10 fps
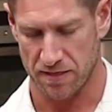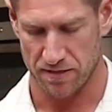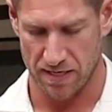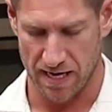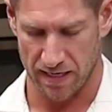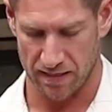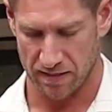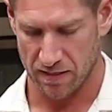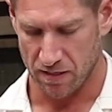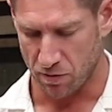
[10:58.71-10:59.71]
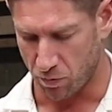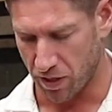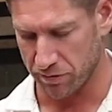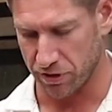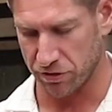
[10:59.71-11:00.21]
Now,
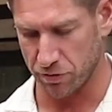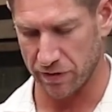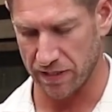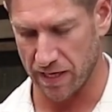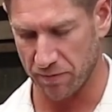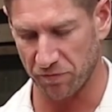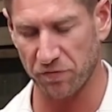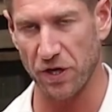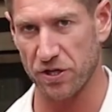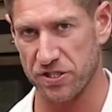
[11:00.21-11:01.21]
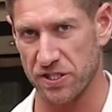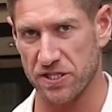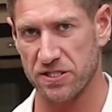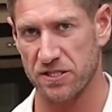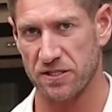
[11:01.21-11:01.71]
what I'm gonna do with a lemon first
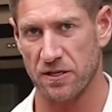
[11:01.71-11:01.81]
is